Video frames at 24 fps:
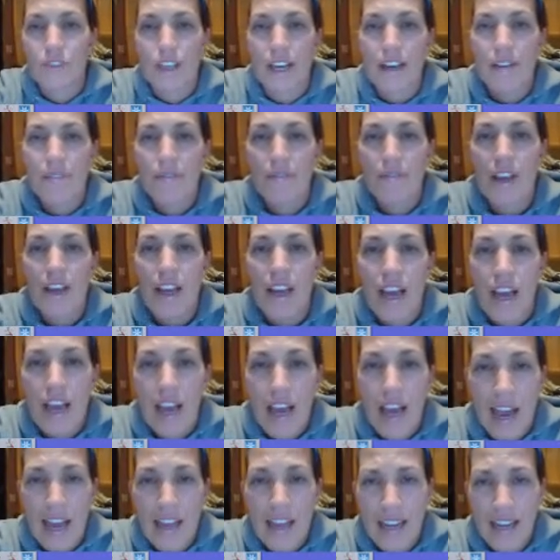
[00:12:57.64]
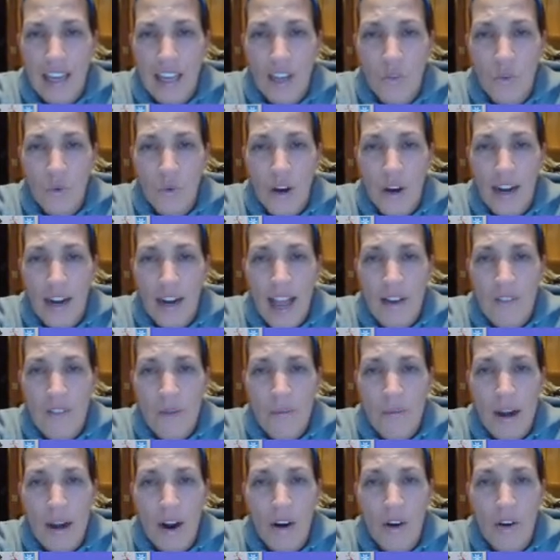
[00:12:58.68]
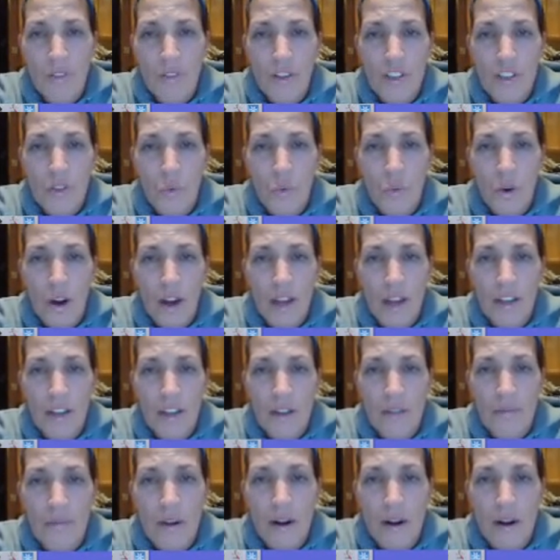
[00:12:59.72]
Okay, at -1, I have a power of, that's a 1, a